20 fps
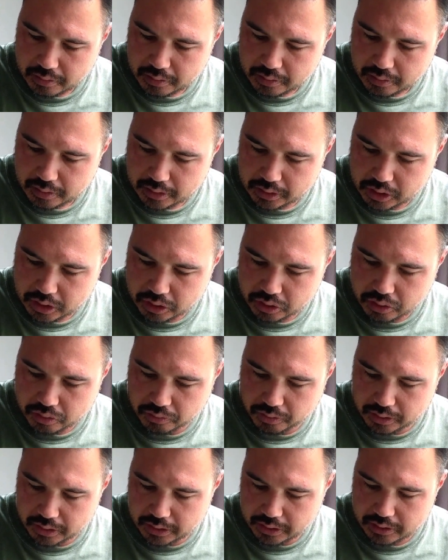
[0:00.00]
let's just
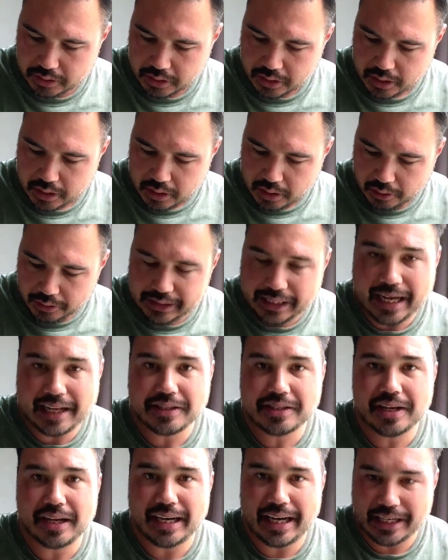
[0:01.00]
do it in this. On the
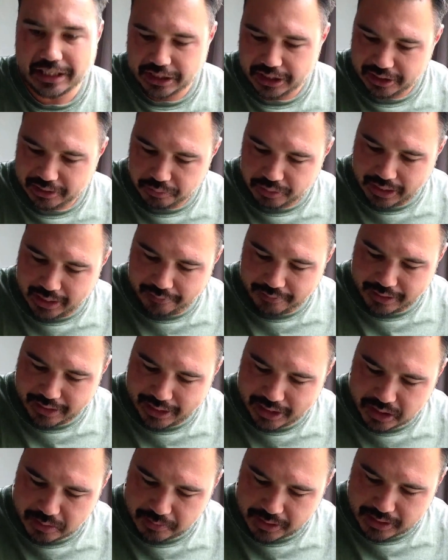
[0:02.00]
outside edge here, we have the
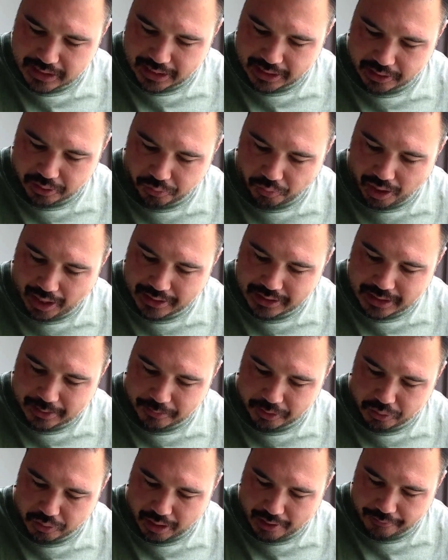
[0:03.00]
customers that are the right
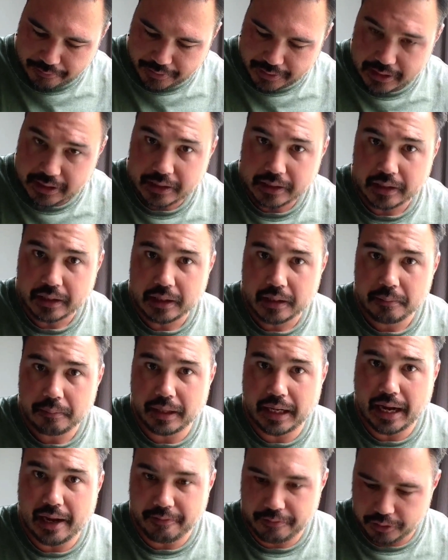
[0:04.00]
demographic,
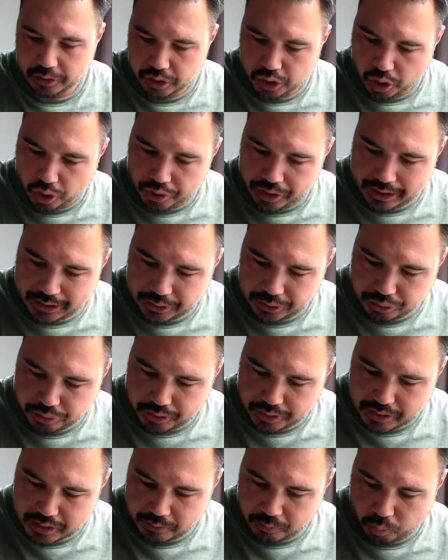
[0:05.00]
but have no
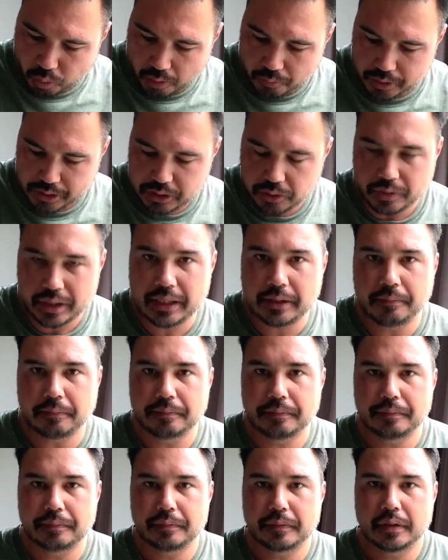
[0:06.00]
interest in what we're doing.
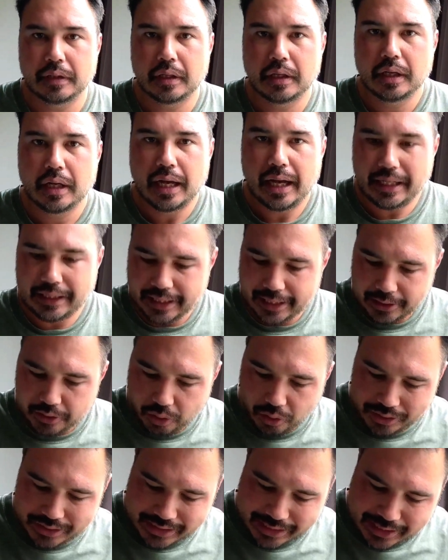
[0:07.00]
And then
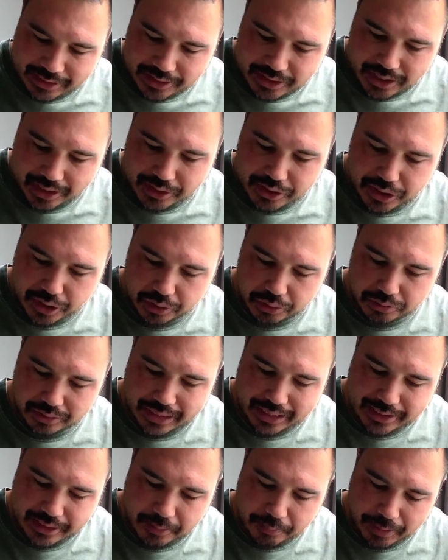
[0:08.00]
on the inside circle,
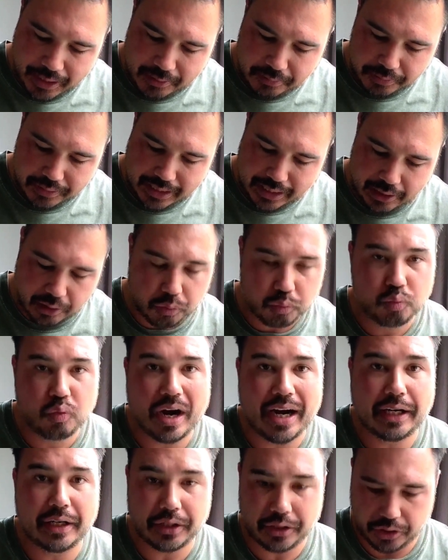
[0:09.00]
these are people that are
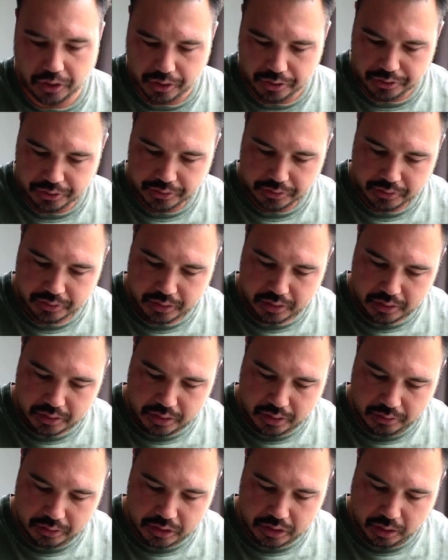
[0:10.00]
ready to go.
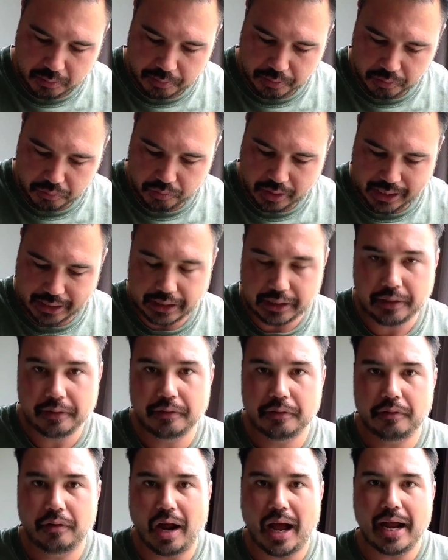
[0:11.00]
So I'm just going to put ready,
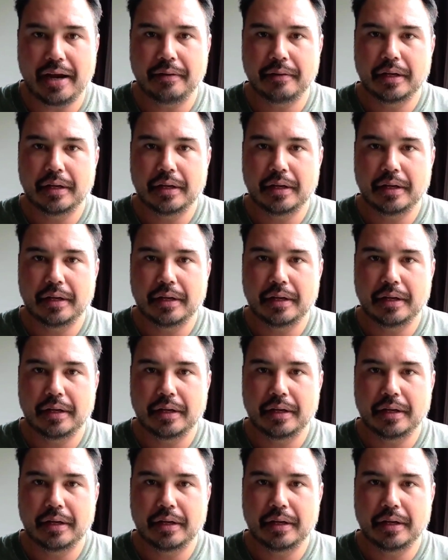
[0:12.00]
right?